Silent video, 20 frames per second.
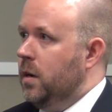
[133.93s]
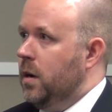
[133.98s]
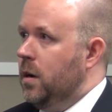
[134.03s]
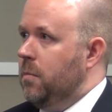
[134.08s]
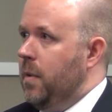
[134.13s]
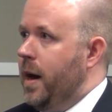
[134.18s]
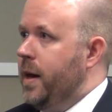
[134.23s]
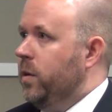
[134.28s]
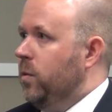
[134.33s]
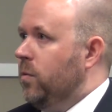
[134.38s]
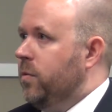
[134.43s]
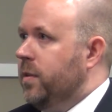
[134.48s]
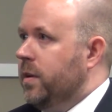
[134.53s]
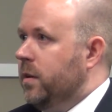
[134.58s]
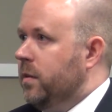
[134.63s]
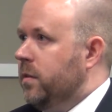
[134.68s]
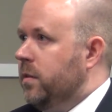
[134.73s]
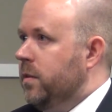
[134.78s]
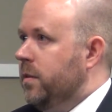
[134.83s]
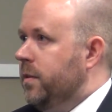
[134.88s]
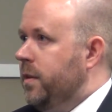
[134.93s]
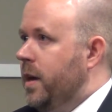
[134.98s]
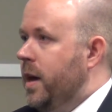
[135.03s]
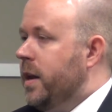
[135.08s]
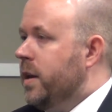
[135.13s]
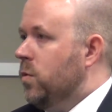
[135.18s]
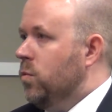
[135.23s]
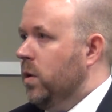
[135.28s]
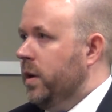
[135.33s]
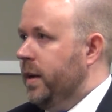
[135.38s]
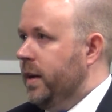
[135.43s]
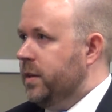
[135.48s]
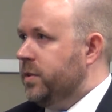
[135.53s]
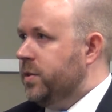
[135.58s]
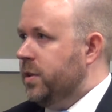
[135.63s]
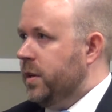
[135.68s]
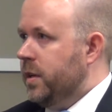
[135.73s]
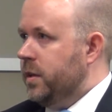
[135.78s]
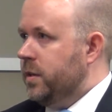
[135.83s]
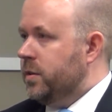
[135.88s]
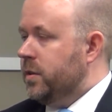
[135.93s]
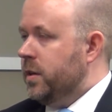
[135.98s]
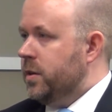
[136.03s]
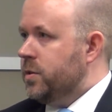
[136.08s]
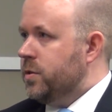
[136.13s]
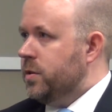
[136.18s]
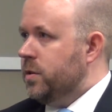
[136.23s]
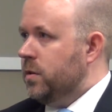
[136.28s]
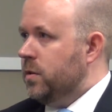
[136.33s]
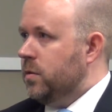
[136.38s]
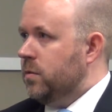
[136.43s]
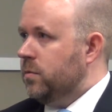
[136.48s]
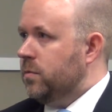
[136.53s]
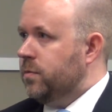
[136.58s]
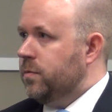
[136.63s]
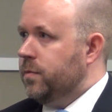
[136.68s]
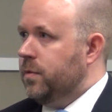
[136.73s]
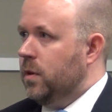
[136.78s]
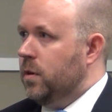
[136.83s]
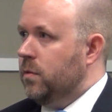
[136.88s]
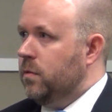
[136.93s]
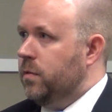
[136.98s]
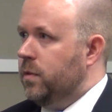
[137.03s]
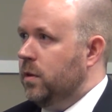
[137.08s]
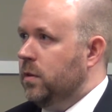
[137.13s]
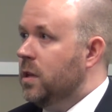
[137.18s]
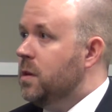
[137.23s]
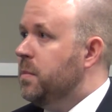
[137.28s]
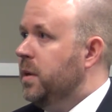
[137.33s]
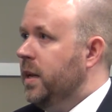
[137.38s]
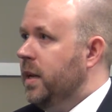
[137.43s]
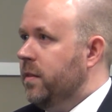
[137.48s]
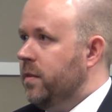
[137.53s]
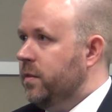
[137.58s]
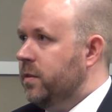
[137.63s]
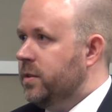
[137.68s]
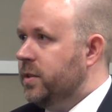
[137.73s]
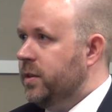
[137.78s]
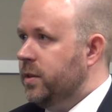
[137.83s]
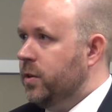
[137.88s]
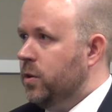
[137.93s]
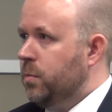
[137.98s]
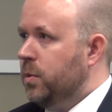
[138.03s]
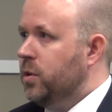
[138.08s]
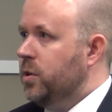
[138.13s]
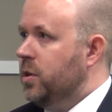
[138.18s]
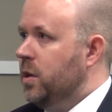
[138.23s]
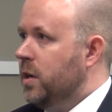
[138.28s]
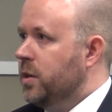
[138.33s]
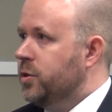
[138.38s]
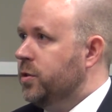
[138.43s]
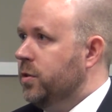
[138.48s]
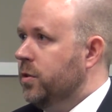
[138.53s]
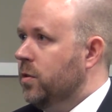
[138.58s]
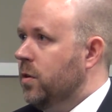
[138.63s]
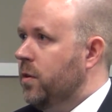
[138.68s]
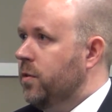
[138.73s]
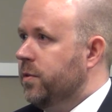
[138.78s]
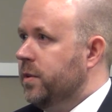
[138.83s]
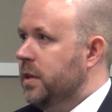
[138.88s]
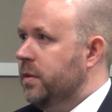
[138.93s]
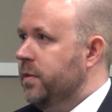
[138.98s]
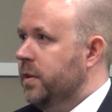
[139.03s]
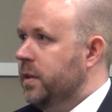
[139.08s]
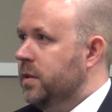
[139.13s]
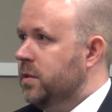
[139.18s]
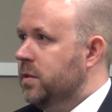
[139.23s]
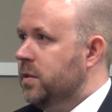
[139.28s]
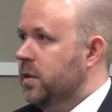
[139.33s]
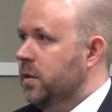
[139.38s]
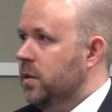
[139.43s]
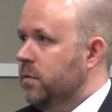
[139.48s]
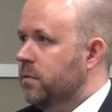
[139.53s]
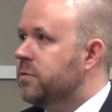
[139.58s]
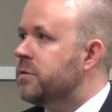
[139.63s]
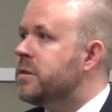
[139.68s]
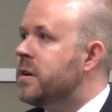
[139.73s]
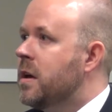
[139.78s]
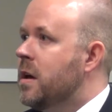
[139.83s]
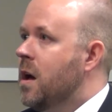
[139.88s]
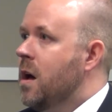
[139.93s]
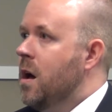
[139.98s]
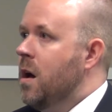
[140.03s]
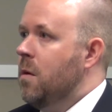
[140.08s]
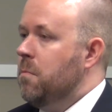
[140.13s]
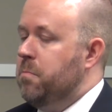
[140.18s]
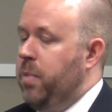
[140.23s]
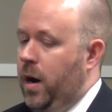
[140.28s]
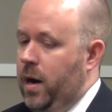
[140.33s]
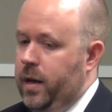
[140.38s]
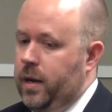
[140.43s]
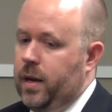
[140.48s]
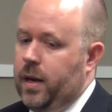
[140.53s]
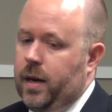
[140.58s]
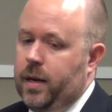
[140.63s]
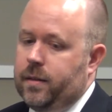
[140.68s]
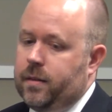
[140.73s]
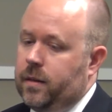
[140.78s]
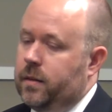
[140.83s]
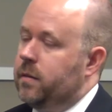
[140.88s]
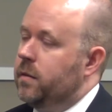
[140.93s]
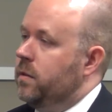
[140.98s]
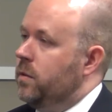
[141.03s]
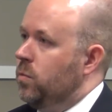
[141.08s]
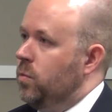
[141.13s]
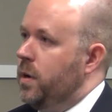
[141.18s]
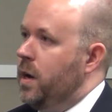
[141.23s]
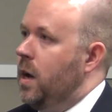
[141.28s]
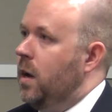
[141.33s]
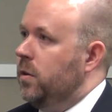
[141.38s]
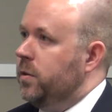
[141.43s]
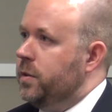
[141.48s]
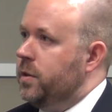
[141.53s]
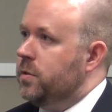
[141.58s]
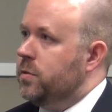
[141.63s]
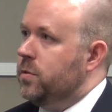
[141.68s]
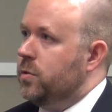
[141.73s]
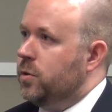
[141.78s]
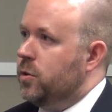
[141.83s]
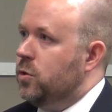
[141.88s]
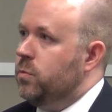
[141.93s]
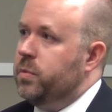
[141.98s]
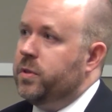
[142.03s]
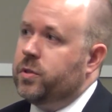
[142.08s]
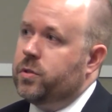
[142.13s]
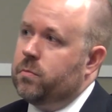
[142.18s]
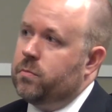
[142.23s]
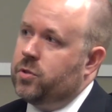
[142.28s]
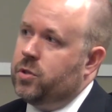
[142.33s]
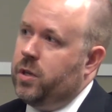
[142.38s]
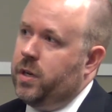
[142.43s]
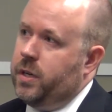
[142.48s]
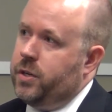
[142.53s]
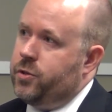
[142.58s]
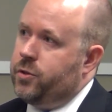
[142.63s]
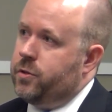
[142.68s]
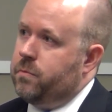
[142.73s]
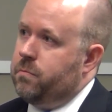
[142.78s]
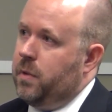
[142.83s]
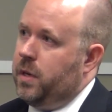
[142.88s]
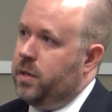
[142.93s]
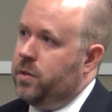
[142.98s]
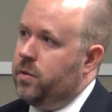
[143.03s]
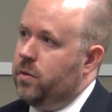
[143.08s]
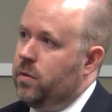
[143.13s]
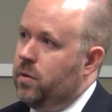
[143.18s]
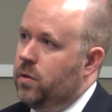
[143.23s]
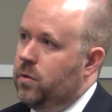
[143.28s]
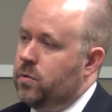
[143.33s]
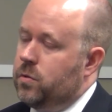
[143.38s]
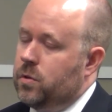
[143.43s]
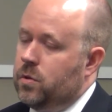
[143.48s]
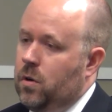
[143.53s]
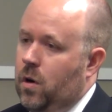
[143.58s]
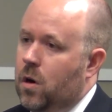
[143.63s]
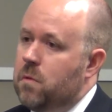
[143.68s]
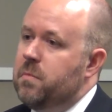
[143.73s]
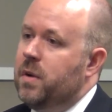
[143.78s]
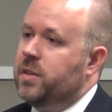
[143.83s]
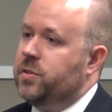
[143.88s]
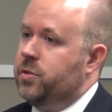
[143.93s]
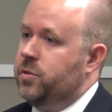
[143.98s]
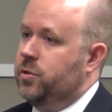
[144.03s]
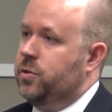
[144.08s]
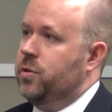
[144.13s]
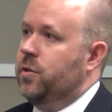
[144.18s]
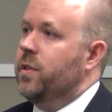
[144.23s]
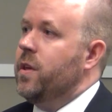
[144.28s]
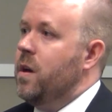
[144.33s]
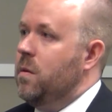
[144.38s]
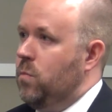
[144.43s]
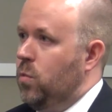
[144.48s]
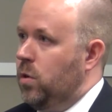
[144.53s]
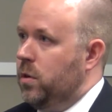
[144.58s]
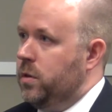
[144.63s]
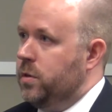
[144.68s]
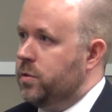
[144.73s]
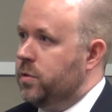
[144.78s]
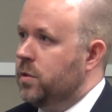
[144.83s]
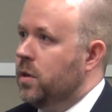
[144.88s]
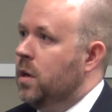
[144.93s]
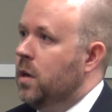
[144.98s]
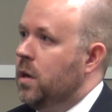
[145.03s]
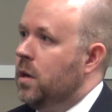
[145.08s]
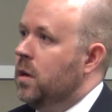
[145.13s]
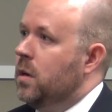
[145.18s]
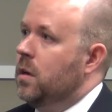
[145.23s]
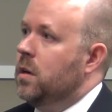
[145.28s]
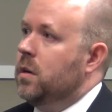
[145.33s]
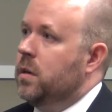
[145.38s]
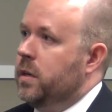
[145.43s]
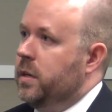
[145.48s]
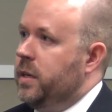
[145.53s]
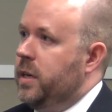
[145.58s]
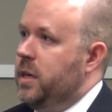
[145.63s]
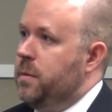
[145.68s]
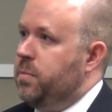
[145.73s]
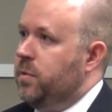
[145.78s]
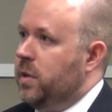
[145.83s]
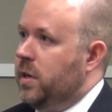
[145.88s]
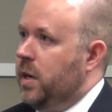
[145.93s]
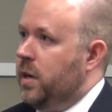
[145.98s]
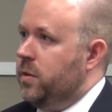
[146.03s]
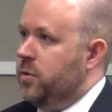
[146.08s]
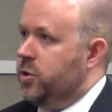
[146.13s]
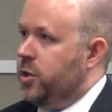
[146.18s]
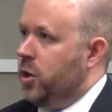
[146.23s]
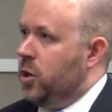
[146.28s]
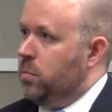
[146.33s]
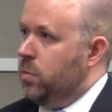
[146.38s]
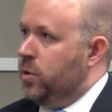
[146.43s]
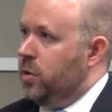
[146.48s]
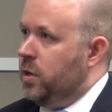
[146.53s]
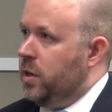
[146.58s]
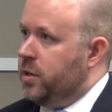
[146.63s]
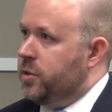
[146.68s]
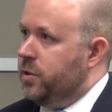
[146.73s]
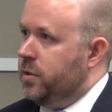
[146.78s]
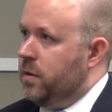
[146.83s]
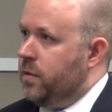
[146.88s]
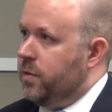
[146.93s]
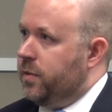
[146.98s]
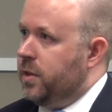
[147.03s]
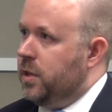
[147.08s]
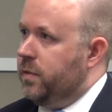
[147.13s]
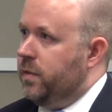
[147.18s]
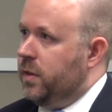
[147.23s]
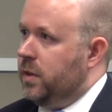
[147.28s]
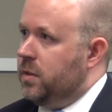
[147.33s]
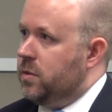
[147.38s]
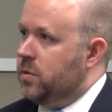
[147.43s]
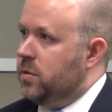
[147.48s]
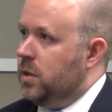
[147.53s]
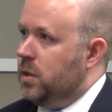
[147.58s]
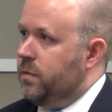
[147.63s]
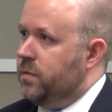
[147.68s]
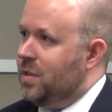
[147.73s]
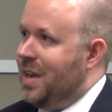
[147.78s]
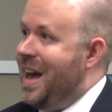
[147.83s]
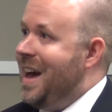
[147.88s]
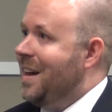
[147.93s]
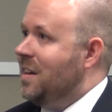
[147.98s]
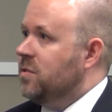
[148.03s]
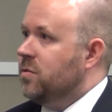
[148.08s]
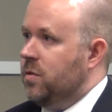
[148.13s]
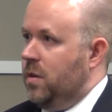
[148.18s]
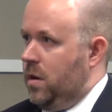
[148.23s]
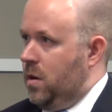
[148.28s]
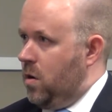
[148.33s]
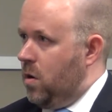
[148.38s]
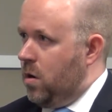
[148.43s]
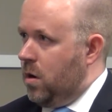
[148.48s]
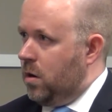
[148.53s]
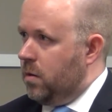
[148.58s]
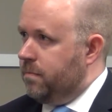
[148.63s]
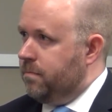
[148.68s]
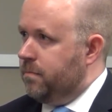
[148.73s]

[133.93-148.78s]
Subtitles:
I don't think that anyone has any intention of eliminating the charitable deduction or other giving incentives, but I think that the reality is there could be some changes made to those. Our message to them was keep the charitable deduction or other giving incentives as they are.